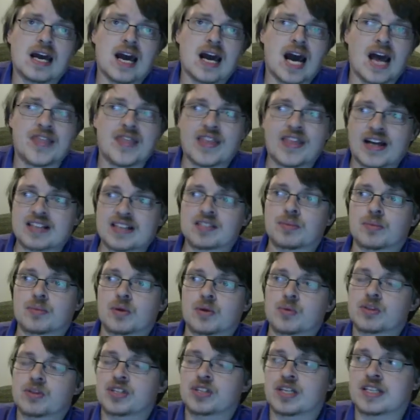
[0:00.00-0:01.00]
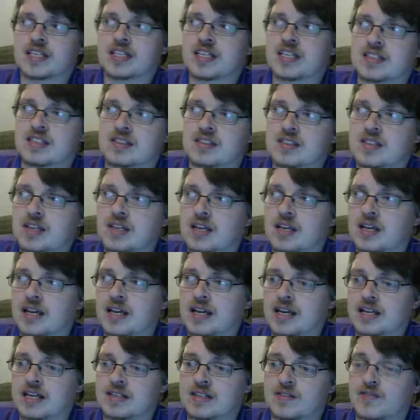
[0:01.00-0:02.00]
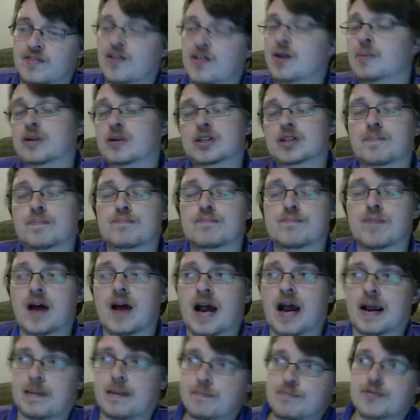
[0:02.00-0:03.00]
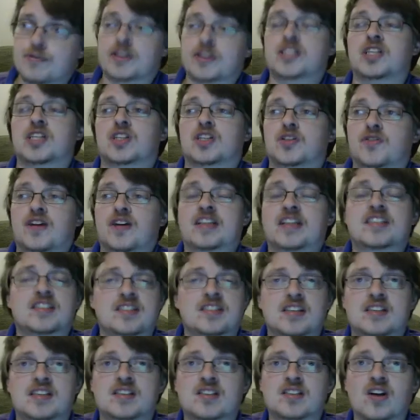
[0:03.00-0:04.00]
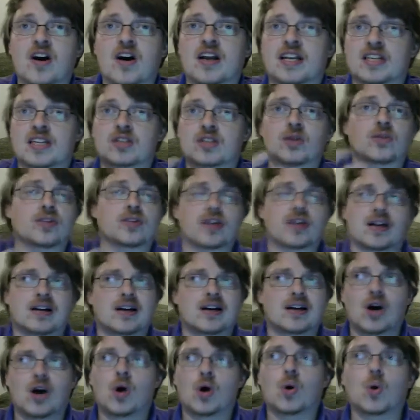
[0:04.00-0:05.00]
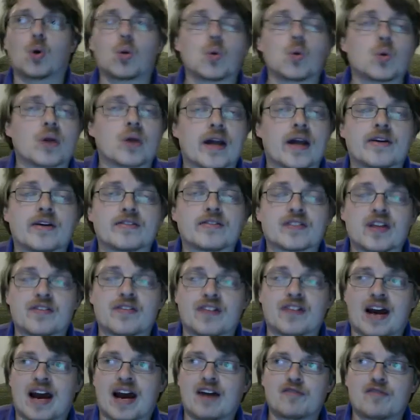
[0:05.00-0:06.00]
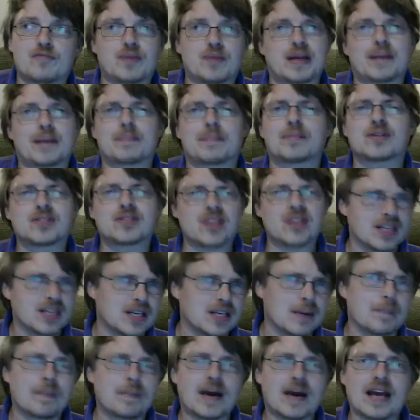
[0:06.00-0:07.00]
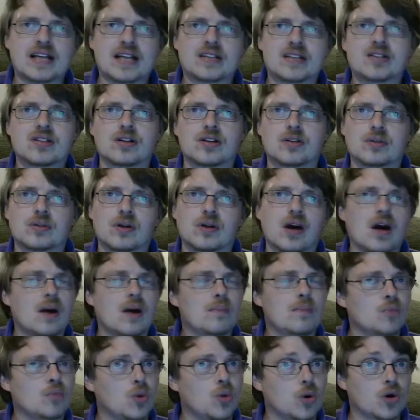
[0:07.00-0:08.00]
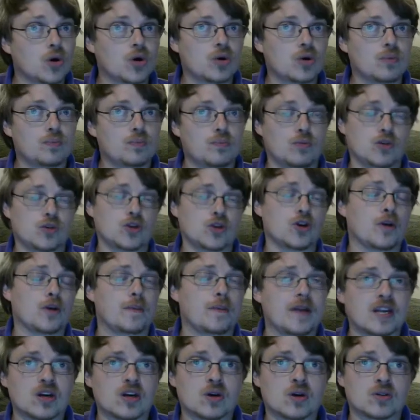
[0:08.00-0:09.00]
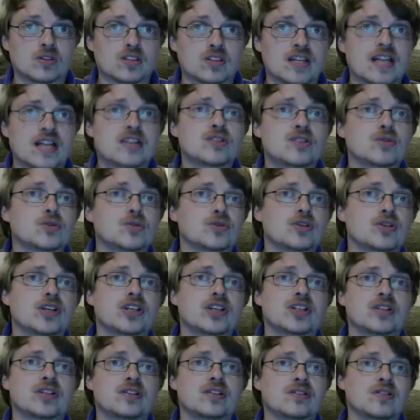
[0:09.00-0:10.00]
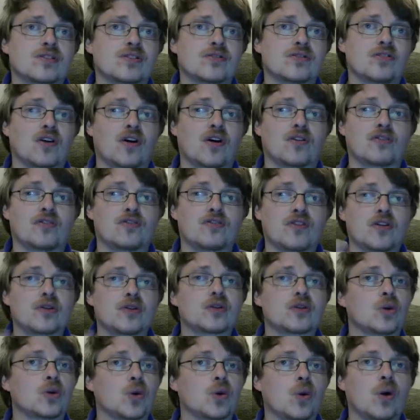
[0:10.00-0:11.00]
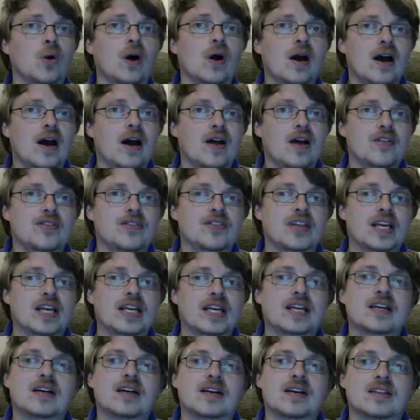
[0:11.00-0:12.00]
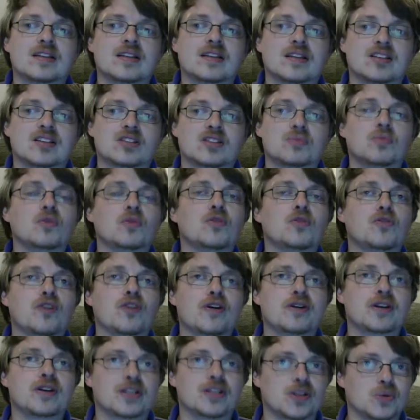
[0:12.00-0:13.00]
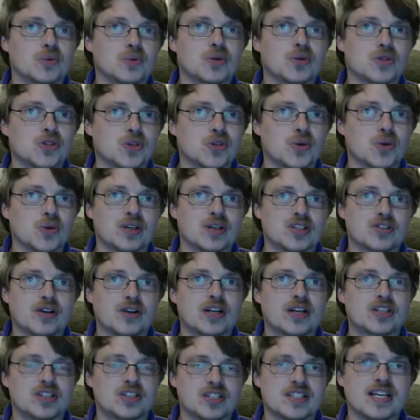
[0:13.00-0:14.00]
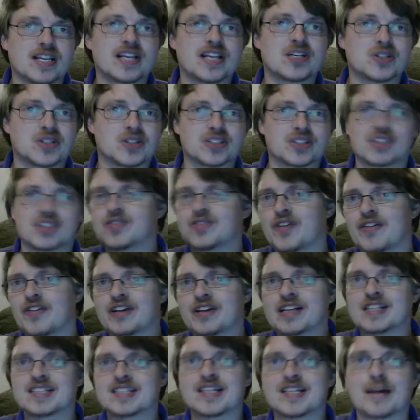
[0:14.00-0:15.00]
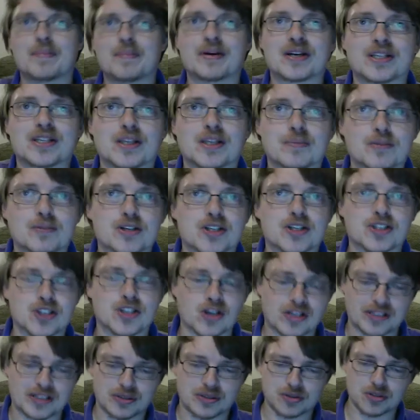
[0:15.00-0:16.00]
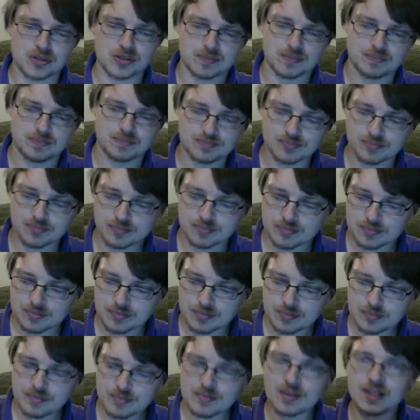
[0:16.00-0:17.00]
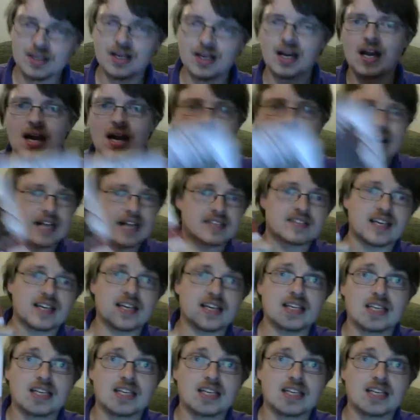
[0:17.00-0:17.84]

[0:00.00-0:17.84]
That's something which I think is very much a British fantasy styling, not that all elves ever have been, but certainly compared to more European continental traditions of folklore, the the small folk in the woods who are strange and dangerous is very endemic in the British Isles. And say,